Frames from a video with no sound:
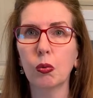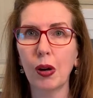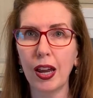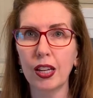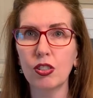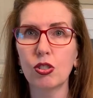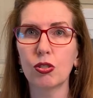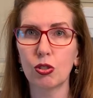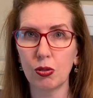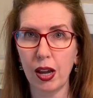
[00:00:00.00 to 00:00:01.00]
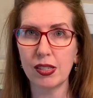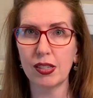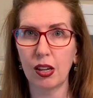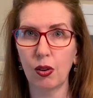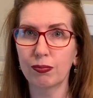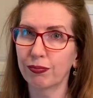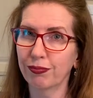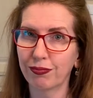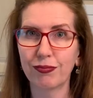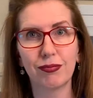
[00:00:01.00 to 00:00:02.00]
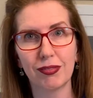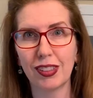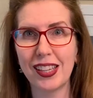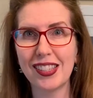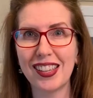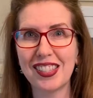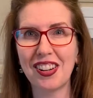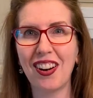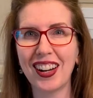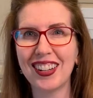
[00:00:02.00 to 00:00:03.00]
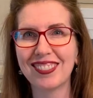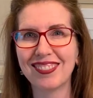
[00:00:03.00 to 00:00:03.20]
ranch dressing. Let's get started.